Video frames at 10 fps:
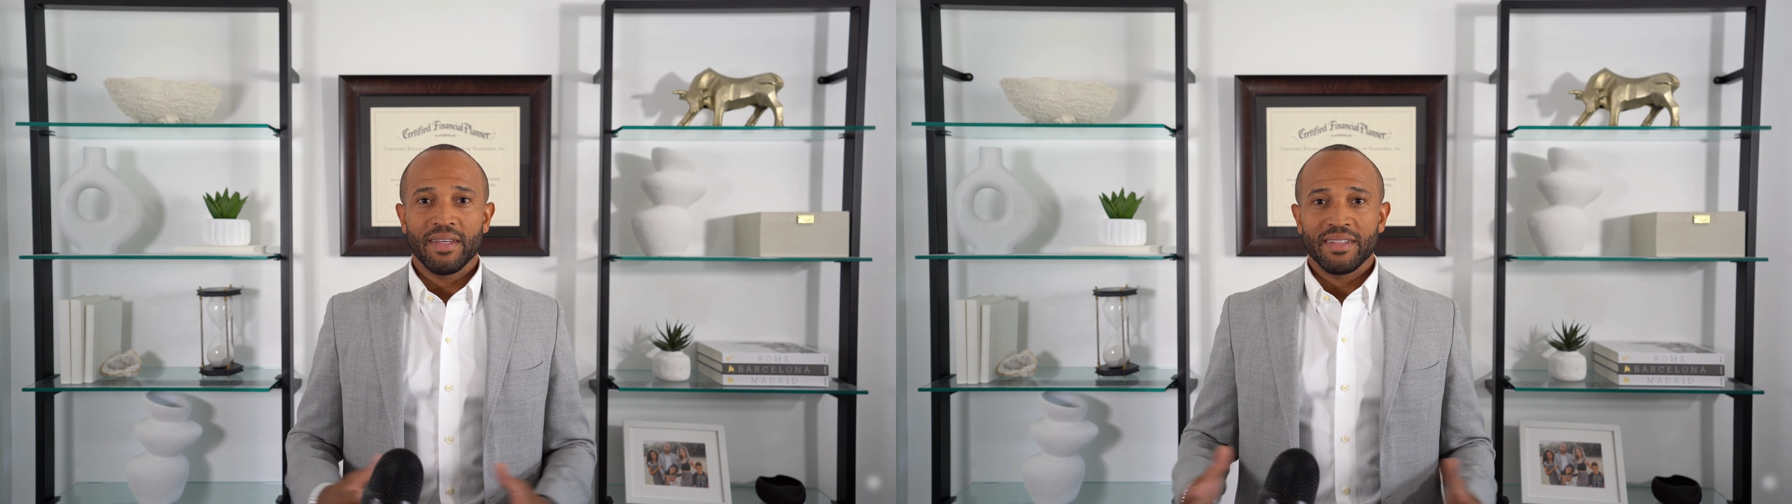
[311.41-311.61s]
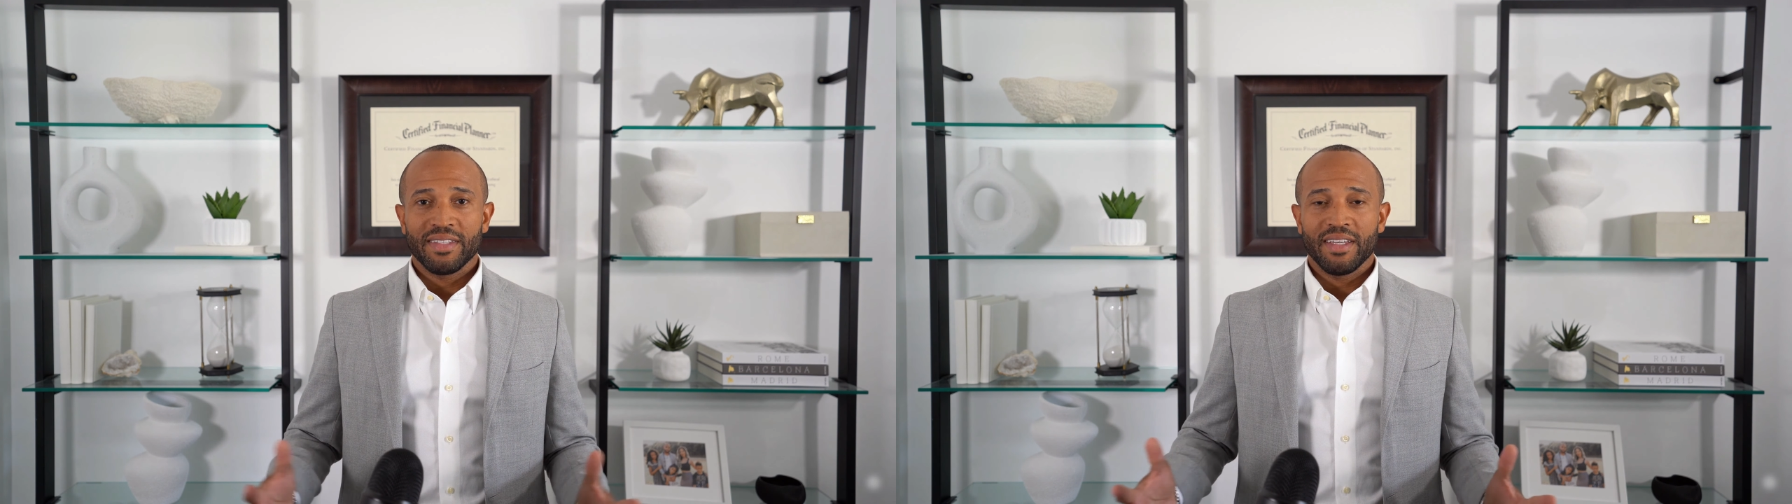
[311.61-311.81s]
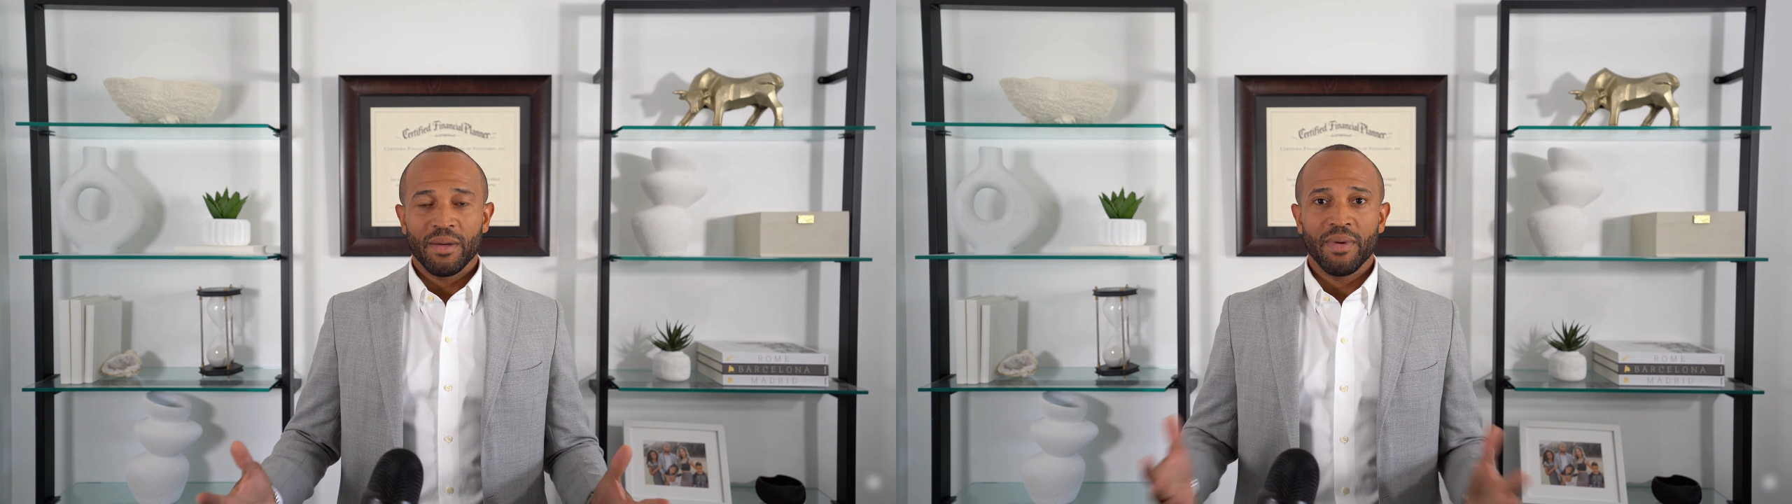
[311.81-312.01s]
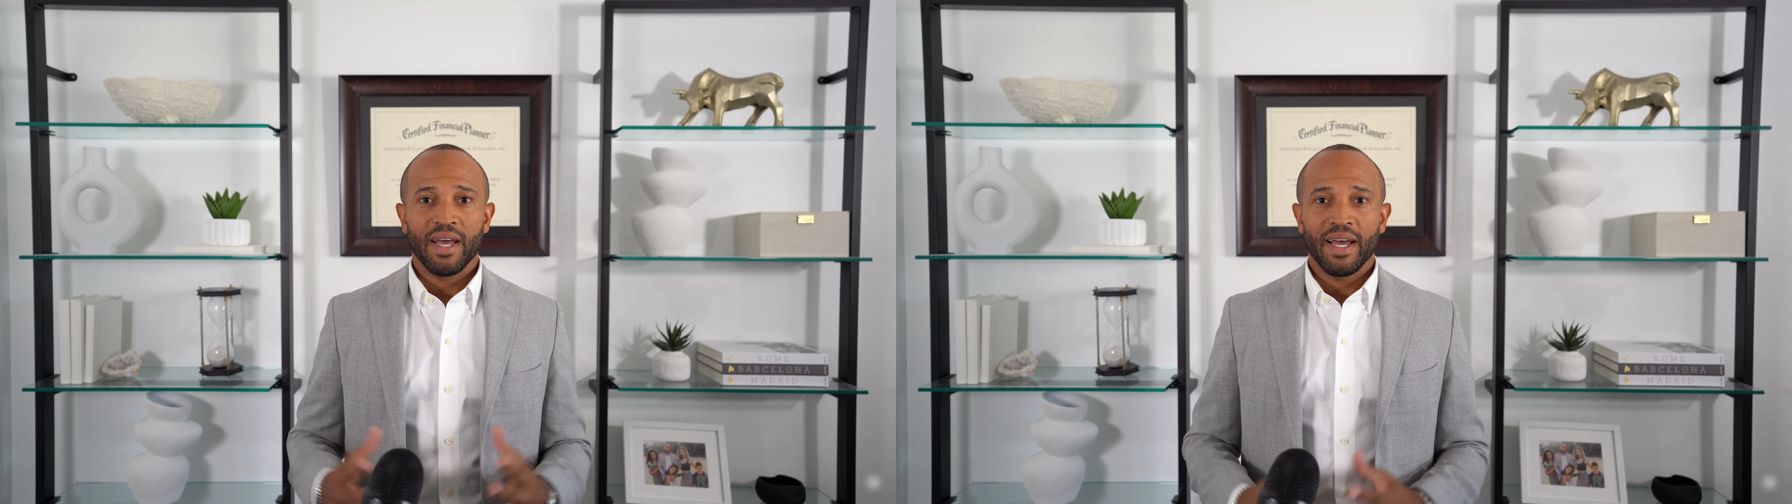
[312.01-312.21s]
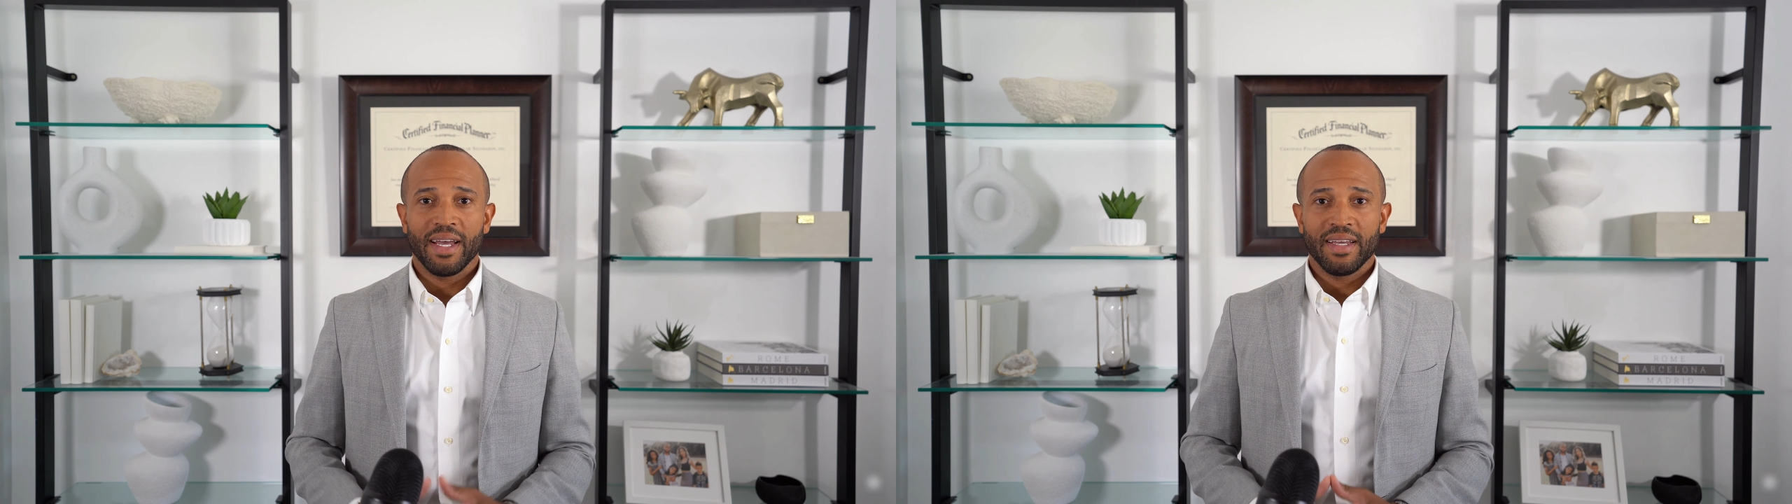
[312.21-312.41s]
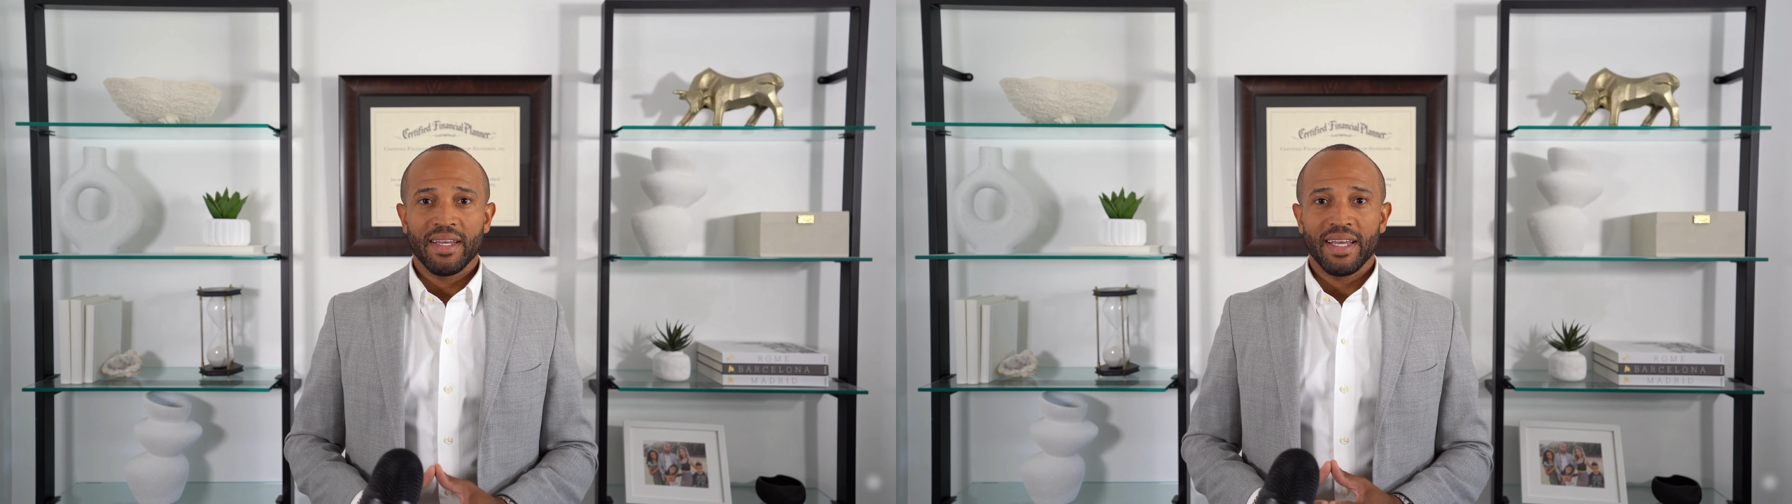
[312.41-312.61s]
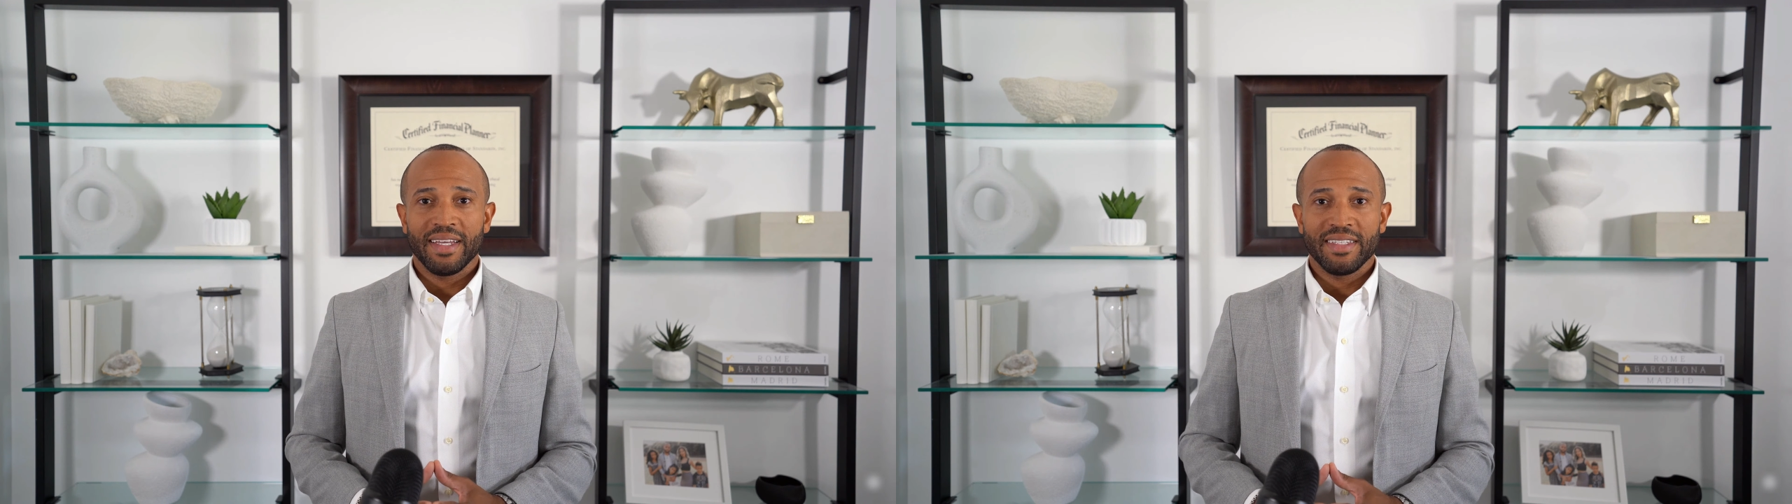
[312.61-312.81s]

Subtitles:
some high and